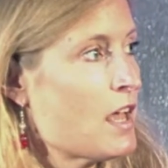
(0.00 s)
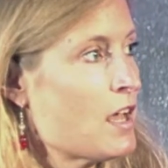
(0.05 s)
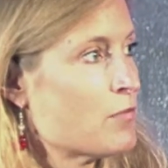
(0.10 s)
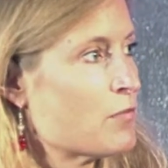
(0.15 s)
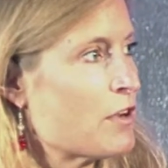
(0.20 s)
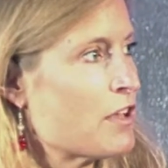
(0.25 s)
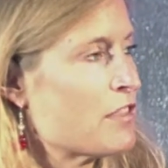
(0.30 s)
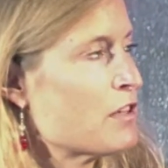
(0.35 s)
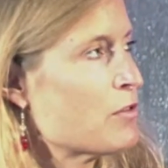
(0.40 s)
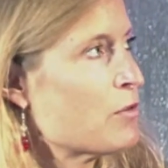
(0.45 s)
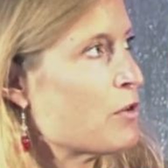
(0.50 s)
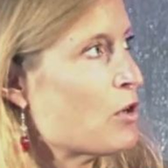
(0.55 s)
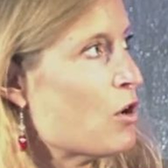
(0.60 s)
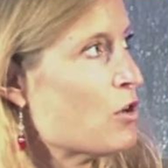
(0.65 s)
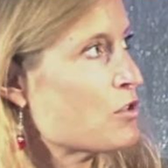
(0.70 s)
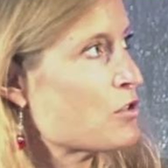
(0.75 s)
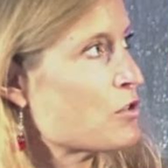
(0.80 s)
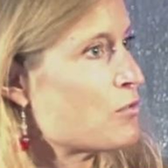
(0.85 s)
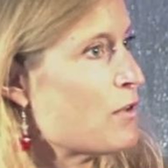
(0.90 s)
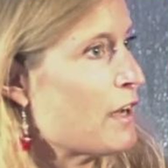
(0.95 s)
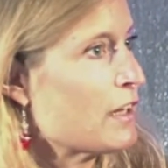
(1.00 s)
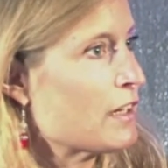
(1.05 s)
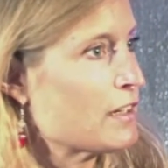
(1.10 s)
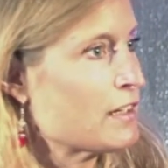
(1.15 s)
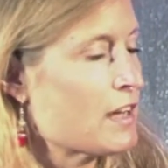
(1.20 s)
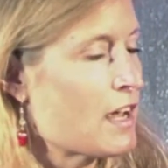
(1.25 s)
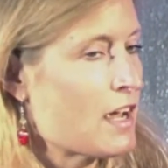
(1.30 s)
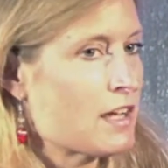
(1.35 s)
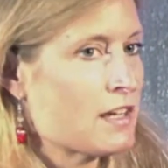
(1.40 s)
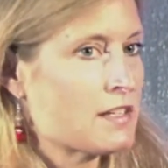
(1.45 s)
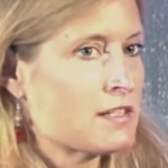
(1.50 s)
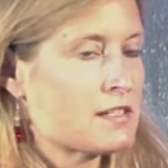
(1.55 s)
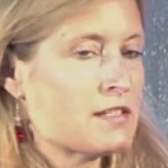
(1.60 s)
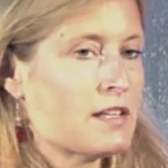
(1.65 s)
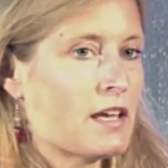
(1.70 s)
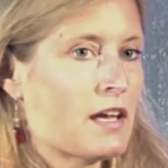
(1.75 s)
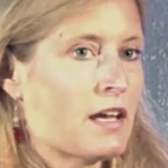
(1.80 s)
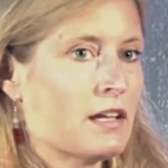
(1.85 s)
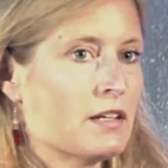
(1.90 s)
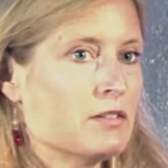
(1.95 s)
But I think we also recognize
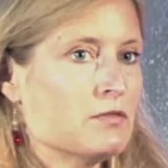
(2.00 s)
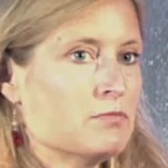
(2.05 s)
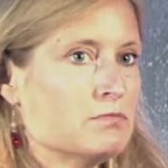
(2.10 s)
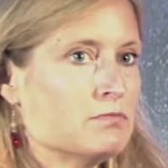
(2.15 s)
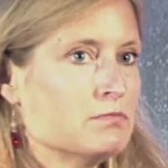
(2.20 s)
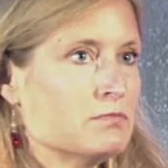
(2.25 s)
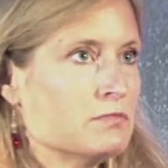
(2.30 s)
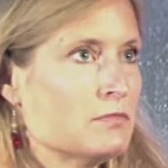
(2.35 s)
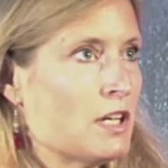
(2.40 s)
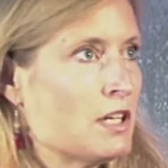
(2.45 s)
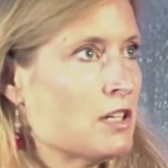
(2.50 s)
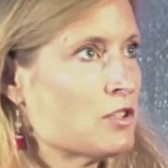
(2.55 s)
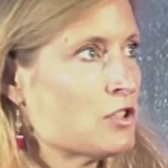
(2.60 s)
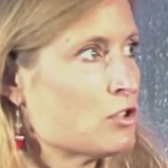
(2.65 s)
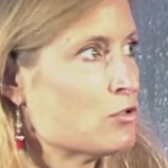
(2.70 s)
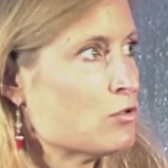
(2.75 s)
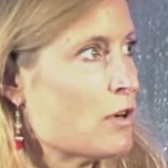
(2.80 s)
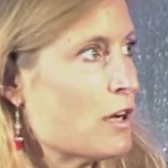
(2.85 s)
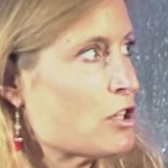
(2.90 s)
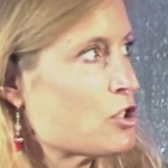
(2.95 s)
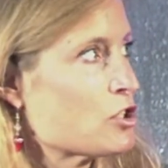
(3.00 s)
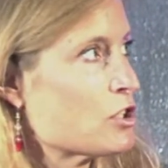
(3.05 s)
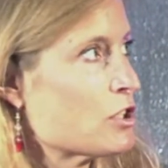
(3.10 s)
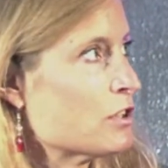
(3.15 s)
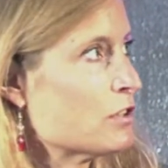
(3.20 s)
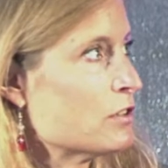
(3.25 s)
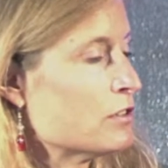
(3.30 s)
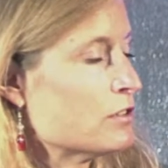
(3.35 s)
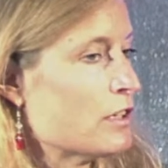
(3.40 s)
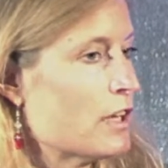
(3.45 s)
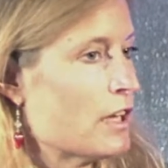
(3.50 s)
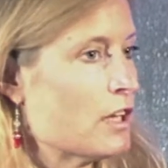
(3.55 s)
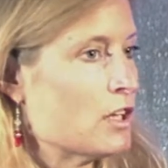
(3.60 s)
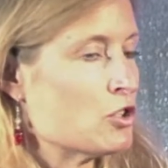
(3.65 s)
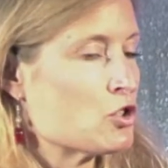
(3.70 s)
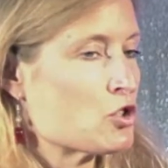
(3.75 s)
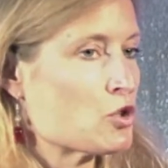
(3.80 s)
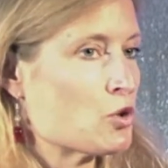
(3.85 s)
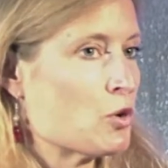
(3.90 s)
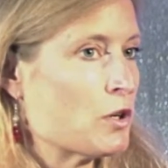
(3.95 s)
that integration in
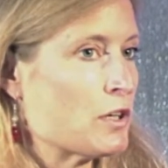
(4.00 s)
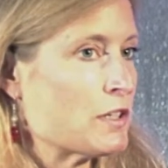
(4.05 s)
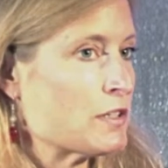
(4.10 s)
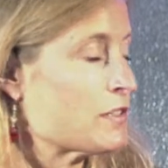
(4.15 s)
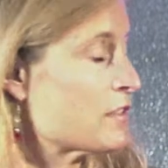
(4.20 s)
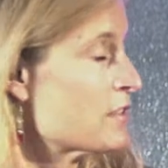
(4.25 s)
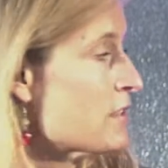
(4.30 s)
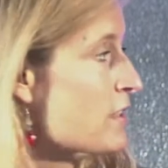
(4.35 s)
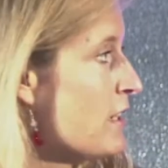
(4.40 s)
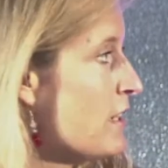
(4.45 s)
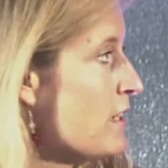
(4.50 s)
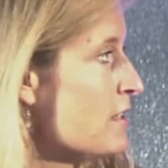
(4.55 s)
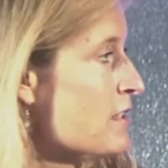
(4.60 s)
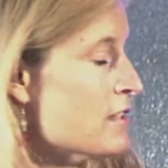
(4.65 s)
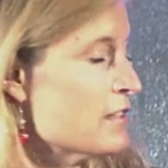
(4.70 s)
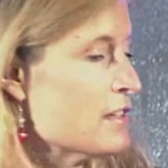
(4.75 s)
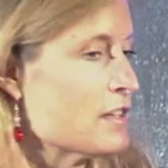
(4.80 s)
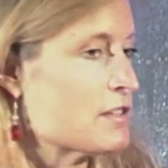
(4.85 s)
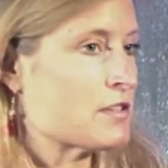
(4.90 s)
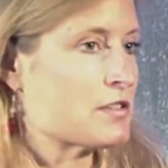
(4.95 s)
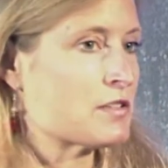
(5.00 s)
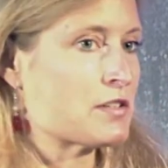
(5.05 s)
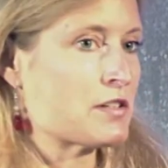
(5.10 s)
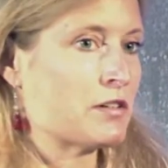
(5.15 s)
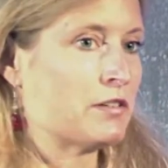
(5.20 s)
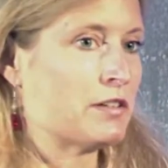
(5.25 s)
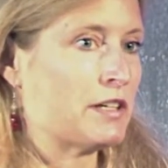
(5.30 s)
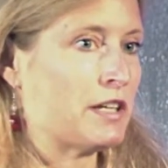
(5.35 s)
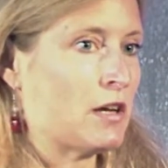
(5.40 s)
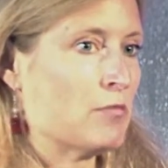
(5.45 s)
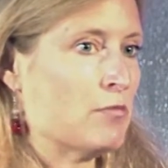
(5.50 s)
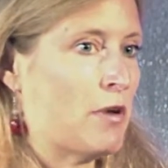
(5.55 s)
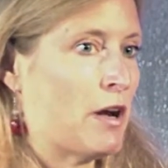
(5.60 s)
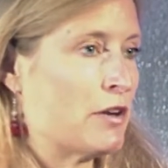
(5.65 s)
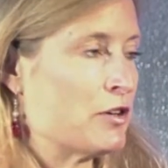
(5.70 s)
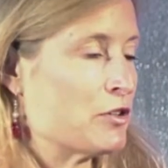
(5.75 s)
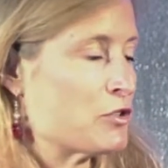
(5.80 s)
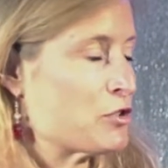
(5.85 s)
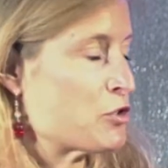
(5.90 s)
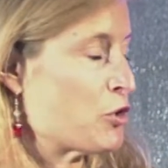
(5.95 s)
choice isn't necessarily about
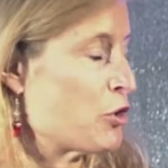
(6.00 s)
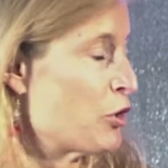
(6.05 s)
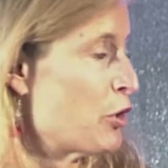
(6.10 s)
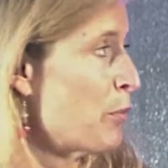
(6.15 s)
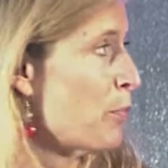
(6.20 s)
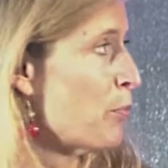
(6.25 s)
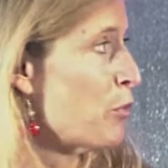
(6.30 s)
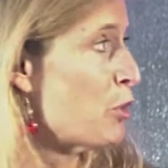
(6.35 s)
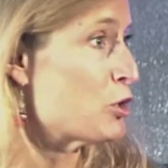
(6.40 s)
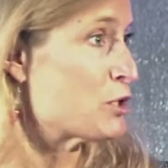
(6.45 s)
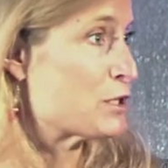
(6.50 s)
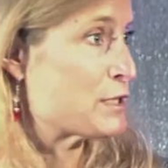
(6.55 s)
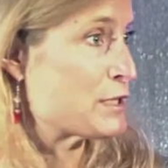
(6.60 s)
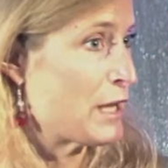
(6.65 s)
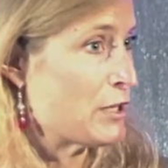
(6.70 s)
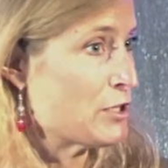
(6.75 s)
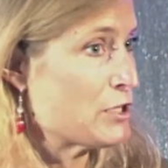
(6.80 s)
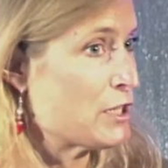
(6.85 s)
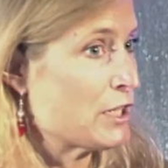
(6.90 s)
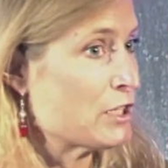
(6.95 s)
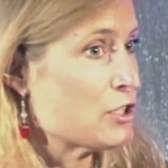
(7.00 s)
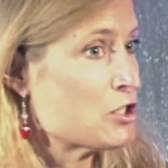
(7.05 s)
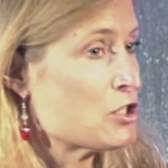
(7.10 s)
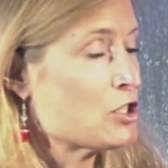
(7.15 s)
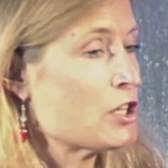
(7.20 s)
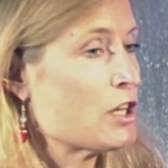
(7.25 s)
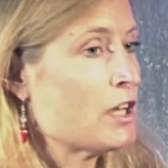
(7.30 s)
a certain percentage.